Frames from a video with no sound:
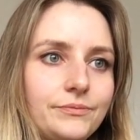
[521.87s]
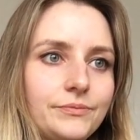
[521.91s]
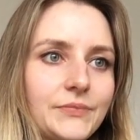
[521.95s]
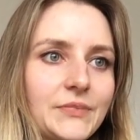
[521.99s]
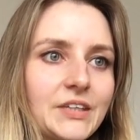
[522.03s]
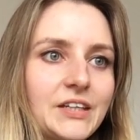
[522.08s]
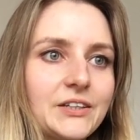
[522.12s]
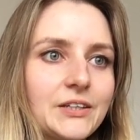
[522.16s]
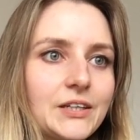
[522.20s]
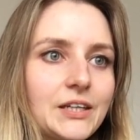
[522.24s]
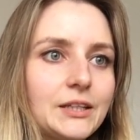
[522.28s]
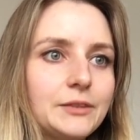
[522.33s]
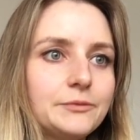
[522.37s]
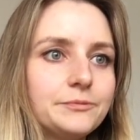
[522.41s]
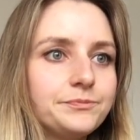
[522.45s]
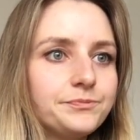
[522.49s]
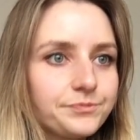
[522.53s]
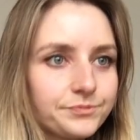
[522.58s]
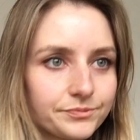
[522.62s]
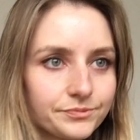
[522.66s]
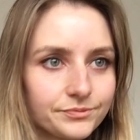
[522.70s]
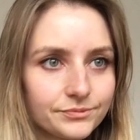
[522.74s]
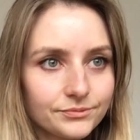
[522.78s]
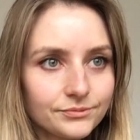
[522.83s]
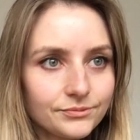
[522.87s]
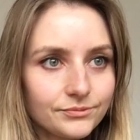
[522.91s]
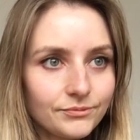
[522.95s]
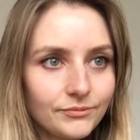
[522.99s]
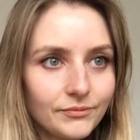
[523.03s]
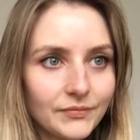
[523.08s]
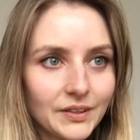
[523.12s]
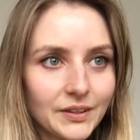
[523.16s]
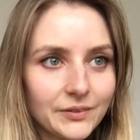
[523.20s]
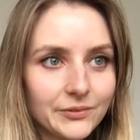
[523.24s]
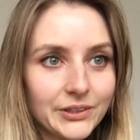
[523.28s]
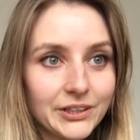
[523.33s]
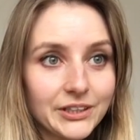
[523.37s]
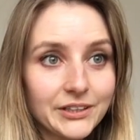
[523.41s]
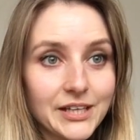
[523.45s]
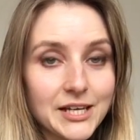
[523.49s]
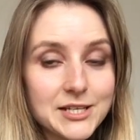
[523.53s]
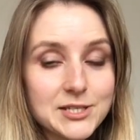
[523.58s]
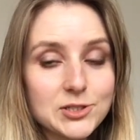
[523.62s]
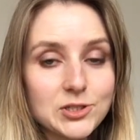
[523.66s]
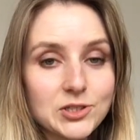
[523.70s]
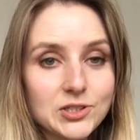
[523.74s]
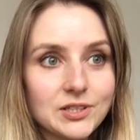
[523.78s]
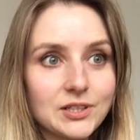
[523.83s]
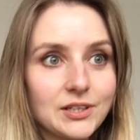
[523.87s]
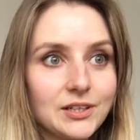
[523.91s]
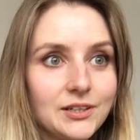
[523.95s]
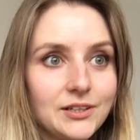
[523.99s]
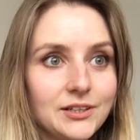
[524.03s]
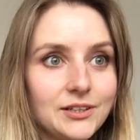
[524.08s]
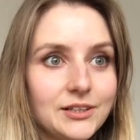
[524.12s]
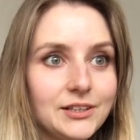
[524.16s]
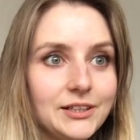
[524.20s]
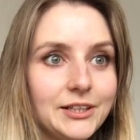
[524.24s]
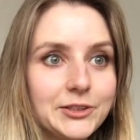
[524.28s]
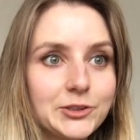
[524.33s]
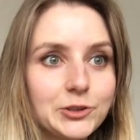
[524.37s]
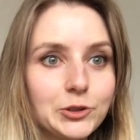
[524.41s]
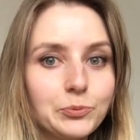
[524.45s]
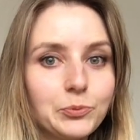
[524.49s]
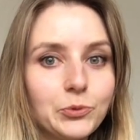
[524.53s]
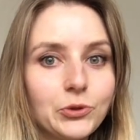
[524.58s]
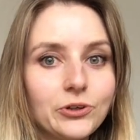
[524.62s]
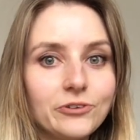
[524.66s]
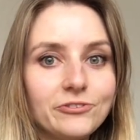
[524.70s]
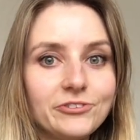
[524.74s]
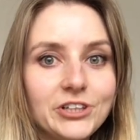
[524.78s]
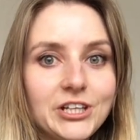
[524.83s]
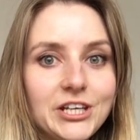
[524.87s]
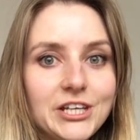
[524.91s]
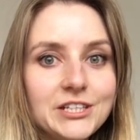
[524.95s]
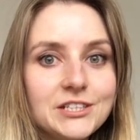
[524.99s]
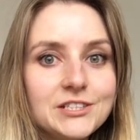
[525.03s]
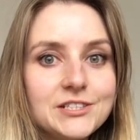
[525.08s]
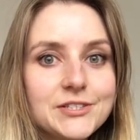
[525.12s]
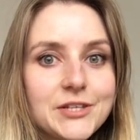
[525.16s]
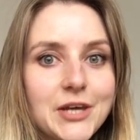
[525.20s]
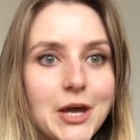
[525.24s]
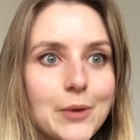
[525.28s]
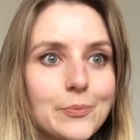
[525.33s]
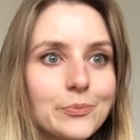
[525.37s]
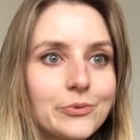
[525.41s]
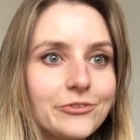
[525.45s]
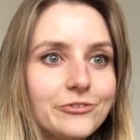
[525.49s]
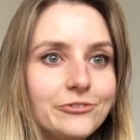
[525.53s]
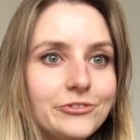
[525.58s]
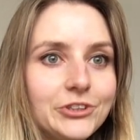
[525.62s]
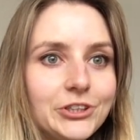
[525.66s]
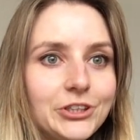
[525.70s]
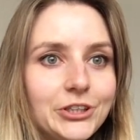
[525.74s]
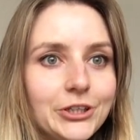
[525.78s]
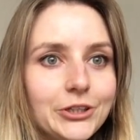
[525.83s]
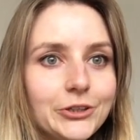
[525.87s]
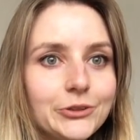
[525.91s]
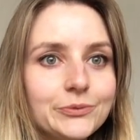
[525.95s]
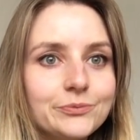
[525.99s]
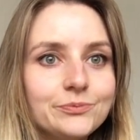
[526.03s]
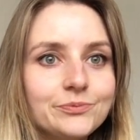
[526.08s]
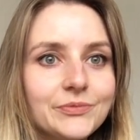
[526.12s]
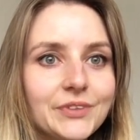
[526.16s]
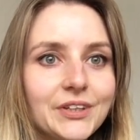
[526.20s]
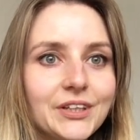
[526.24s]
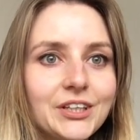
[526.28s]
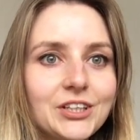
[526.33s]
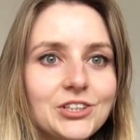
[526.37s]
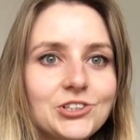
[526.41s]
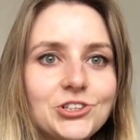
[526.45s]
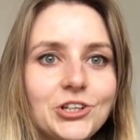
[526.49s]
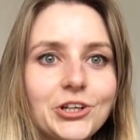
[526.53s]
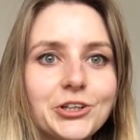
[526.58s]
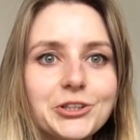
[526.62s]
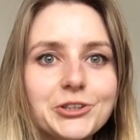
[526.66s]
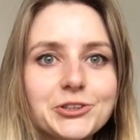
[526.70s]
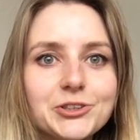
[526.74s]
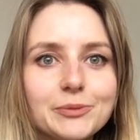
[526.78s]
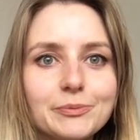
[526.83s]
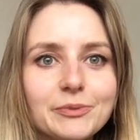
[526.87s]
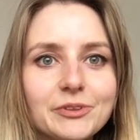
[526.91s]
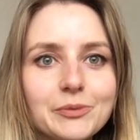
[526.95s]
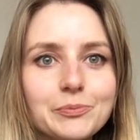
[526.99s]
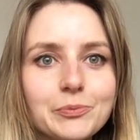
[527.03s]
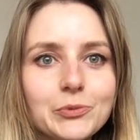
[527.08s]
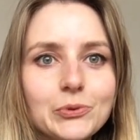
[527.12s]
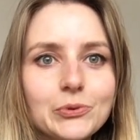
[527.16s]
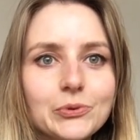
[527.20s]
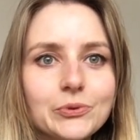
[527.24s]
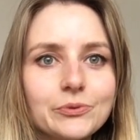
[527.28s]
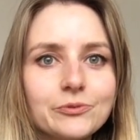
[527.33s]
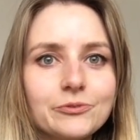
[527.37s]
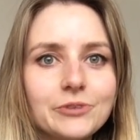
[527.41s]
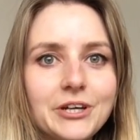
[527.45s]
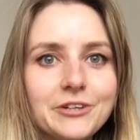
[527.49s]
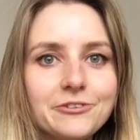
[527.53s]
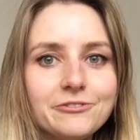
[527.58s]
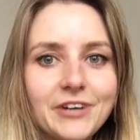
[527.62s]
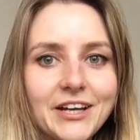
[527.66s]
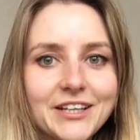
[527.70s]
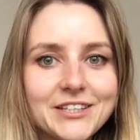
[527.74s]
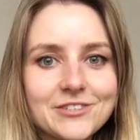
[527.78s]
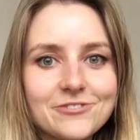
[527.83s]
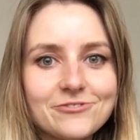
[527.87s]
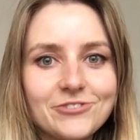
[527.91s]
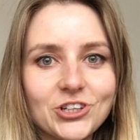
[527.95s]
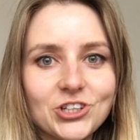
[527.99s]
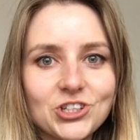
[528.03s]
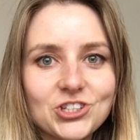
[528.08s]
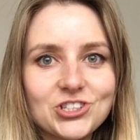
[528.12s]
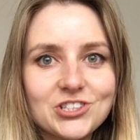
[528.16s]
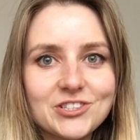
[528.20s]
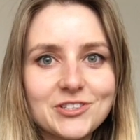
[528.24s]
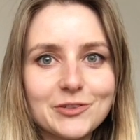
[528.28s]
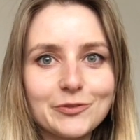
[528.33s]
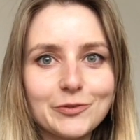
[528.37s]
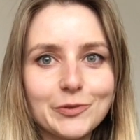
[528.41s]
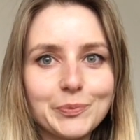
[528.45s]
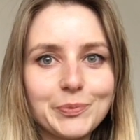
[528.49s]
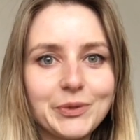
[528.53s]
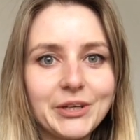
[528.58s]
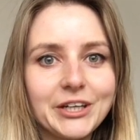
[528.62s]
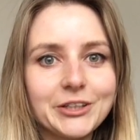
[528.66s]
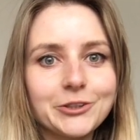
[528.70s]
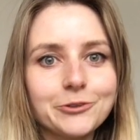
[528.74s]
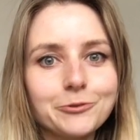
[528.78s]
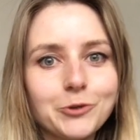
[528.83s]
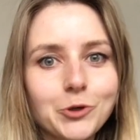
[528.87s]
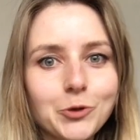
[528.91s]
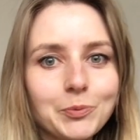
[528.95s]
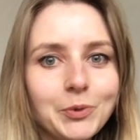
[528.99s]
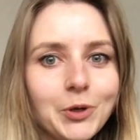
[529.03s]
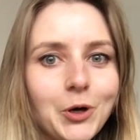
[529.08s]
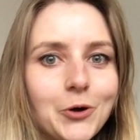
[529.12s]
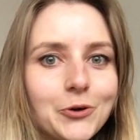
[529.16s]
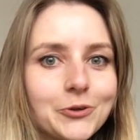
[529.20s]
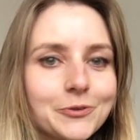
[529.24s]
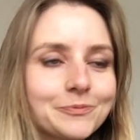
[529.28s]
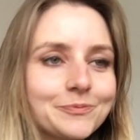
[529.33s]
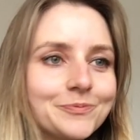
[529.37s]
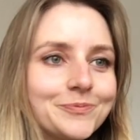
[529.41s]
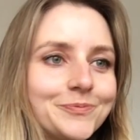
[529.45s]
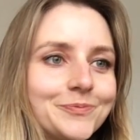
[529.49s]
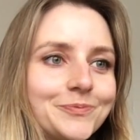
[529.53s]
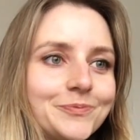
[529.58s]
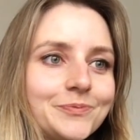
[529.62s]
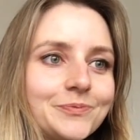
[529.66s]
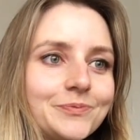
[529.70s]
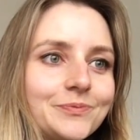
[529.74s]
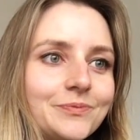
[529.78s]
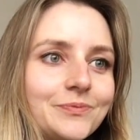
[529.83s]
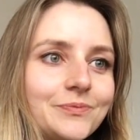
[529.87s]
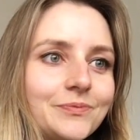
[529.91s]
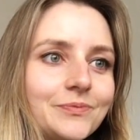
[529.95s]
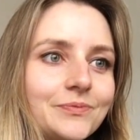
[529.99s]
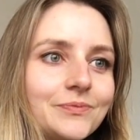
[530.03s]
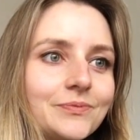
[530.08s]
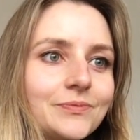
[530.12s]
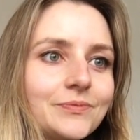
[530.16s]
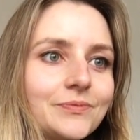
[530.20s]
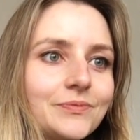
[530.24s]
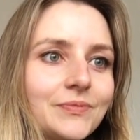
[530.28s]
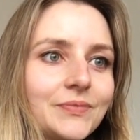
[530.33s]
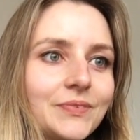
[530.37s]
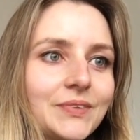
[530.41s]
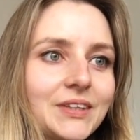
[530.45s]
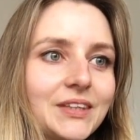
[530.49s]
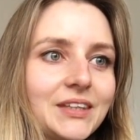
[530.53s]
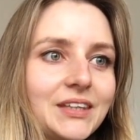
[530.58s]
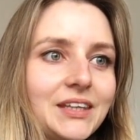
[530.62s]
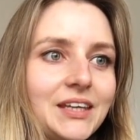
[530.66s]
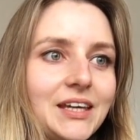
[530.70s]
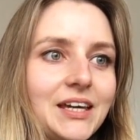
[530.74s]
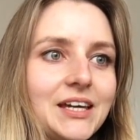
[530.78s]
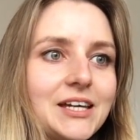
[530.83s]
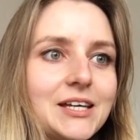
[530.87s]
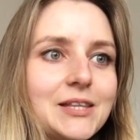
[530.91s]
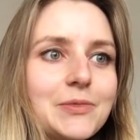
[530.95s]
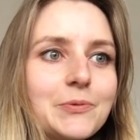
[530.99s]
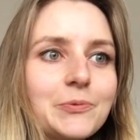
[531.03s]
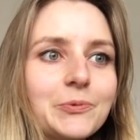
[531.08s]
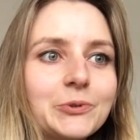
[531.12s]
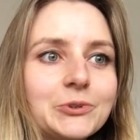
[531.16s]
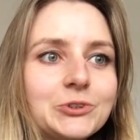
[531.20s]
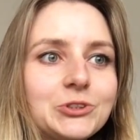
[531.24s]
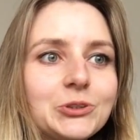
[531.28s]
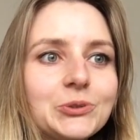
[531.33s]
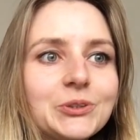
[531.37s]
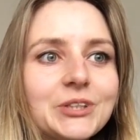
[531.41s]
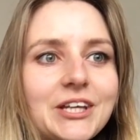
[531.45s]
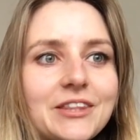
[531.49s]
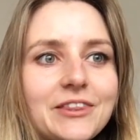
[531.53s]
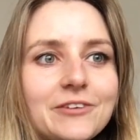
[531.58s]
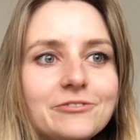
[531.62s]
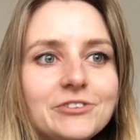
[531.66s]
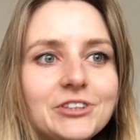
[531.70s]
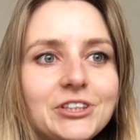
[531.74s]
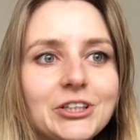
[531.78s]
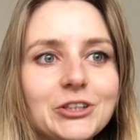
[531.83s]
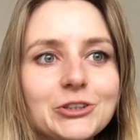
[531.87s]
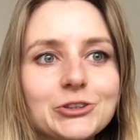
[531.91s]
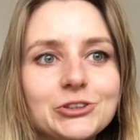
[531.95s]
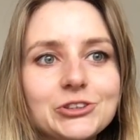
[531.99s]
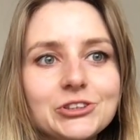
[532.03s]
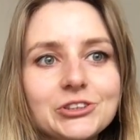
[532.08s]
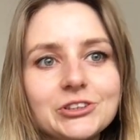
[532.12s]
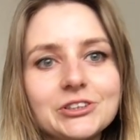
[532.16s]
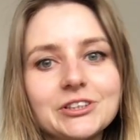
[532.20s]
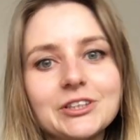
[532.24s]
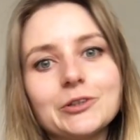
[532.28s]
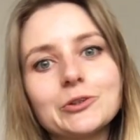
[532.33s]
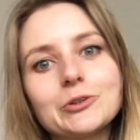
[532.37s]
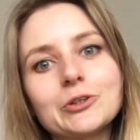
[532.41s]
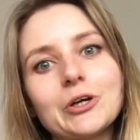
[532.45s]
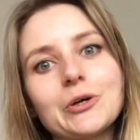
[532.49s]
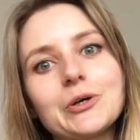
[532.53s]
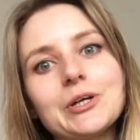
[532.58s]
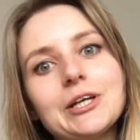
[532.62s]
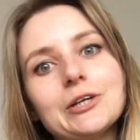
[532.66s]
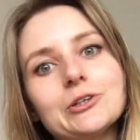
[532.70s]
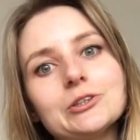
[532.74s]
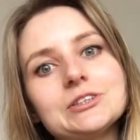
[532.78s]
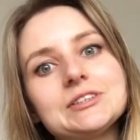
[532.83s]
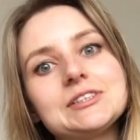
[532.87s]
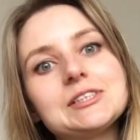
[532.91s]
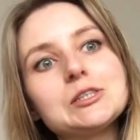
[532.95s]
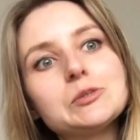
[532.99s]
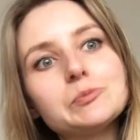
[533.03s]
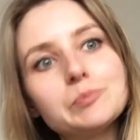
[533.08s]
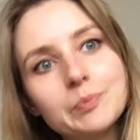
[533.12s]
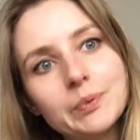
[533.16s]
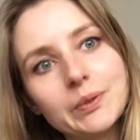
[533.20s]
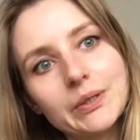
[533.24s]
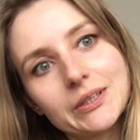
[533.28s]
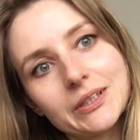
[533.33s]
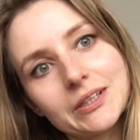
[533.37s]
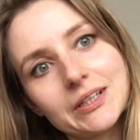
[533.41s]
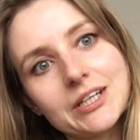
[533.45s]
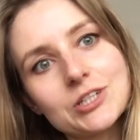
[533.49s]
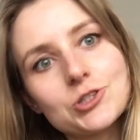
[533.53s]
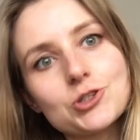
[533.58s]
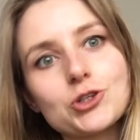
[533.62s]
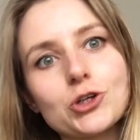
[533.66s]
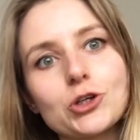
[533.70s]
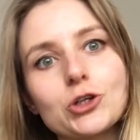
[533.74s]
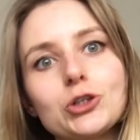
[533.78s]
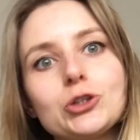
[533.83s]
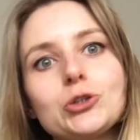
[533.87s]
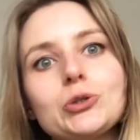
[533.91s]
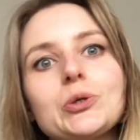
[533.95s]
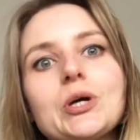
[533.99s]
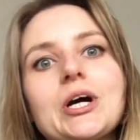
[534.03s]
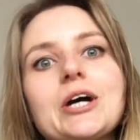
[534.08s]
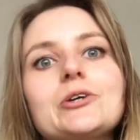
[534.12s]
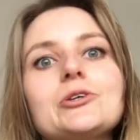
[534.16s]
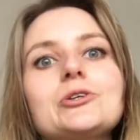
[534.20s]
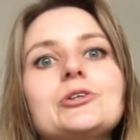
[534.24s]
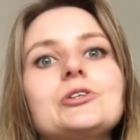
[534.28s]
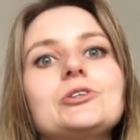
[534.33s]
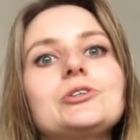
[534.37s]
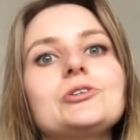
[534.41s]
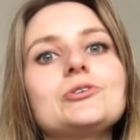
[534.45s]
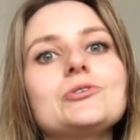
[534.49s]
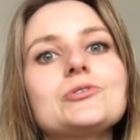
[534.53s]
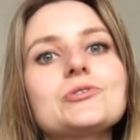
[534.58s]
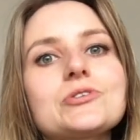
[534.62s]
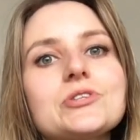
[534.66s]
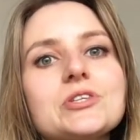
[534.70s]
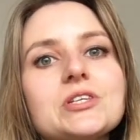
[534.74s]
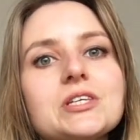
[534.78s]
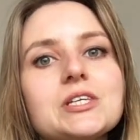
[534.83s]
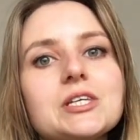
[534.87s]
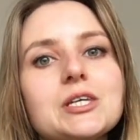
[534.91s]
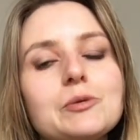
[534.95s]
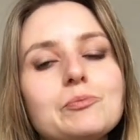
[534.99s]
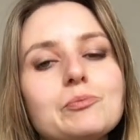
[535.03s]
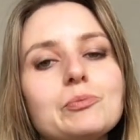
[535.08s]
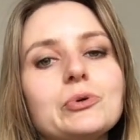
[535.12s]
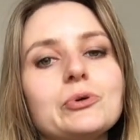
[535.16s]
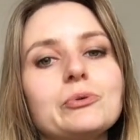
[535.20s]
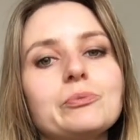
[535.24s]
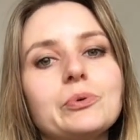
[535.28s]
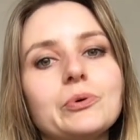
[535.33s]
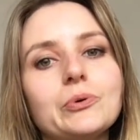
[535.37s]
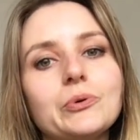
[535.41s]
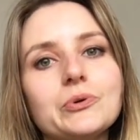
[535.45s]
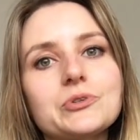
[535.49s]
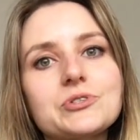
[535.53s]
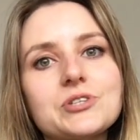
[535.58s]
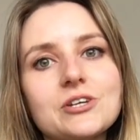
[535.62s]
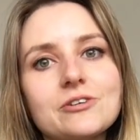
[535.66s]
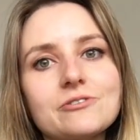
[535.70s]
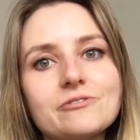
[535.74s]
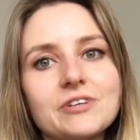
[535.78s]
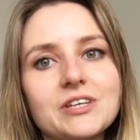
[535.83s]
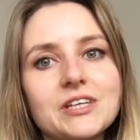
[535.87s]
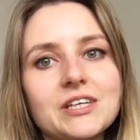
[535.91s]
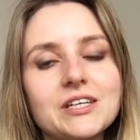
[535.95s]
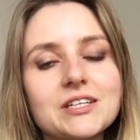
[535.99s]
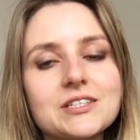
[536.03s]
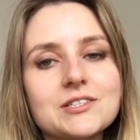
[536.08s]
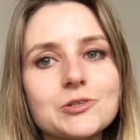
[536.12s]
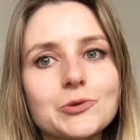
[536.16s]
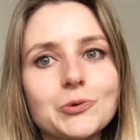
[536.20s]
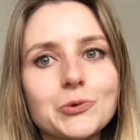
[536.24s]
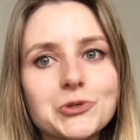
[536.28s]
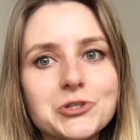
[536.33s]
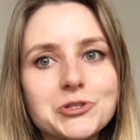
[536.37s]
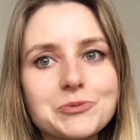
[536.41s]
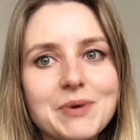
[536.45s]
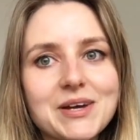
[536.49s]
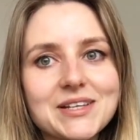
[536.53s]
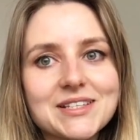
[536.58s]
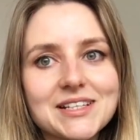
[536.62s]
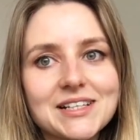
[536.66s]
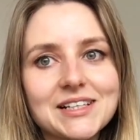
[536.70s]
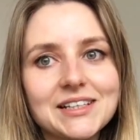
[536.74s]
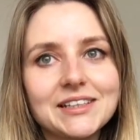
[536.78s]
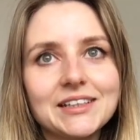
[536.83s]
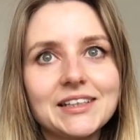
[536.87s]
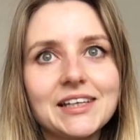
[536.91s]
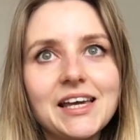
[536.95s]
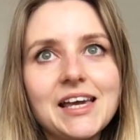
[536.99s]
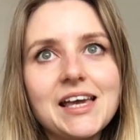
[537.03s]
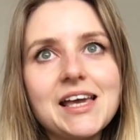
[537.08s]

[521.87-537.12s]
Okay. Well, that's a little more of an in-depth video showing you some of the more advanced functions of the piano roll block. And we'll do another video soon that will go a little deeper and show you how you can use the input ports over here to automatically